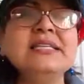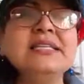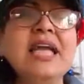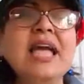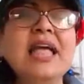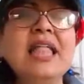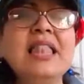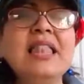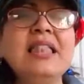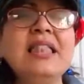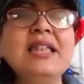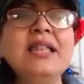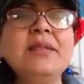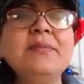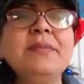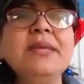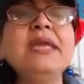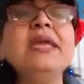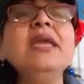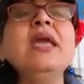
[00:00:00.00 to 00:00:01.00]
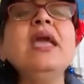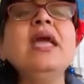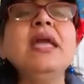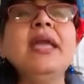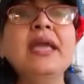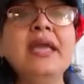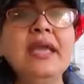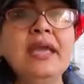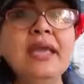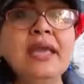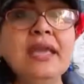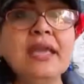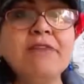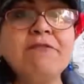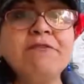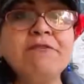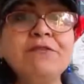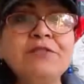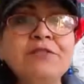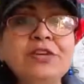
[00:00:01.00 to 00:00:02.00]
Tell me
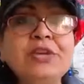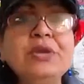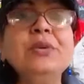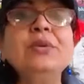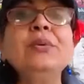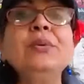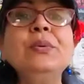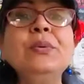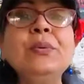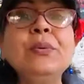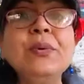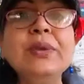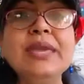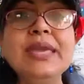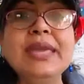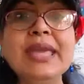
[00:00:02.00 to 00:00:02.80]
if you